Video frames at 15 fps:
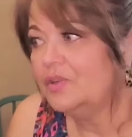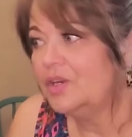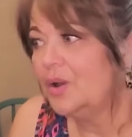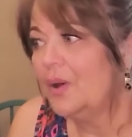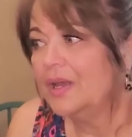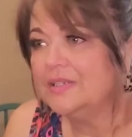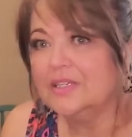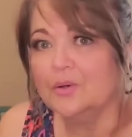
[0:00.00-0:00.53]
You know,
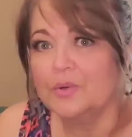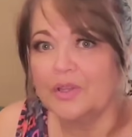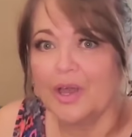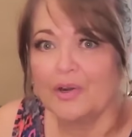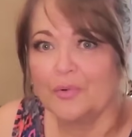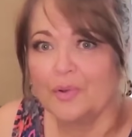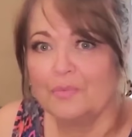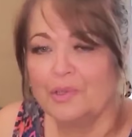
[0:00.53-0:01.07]
I deal with
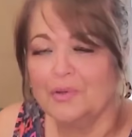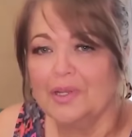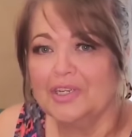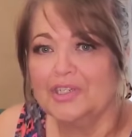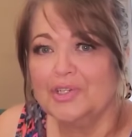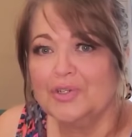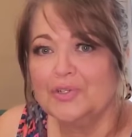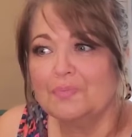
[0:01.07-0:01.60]
autoimmune
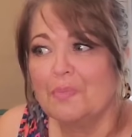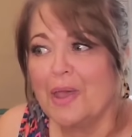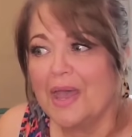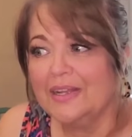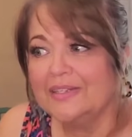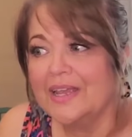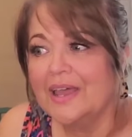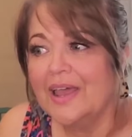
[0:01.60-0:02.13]
issues,
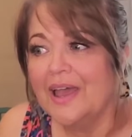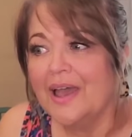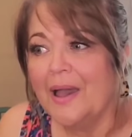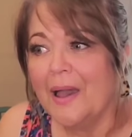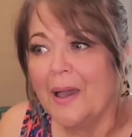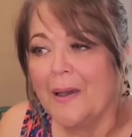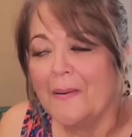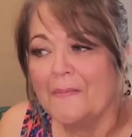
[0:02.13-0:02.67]
but
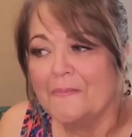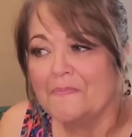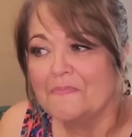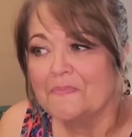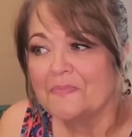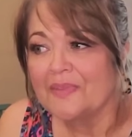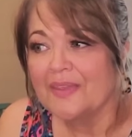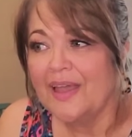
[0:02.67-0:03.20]
I
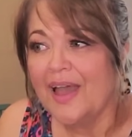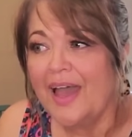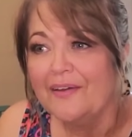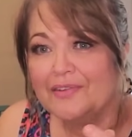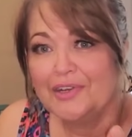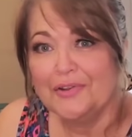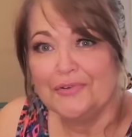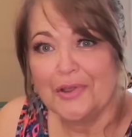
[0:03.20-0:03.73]
have
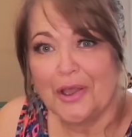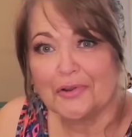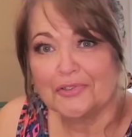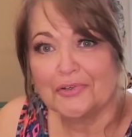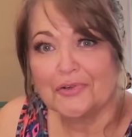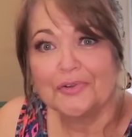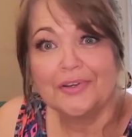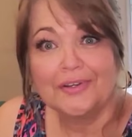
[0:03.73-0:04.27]
a new
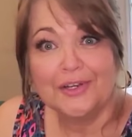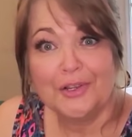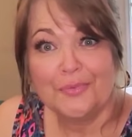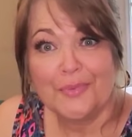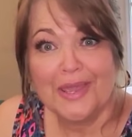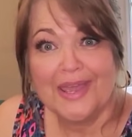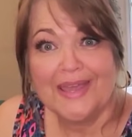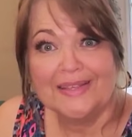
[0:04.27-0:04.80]
doctor, new
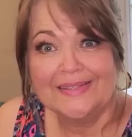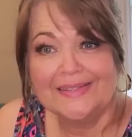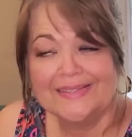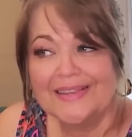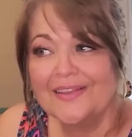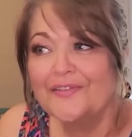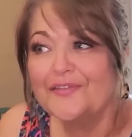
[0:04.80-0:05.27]
meds,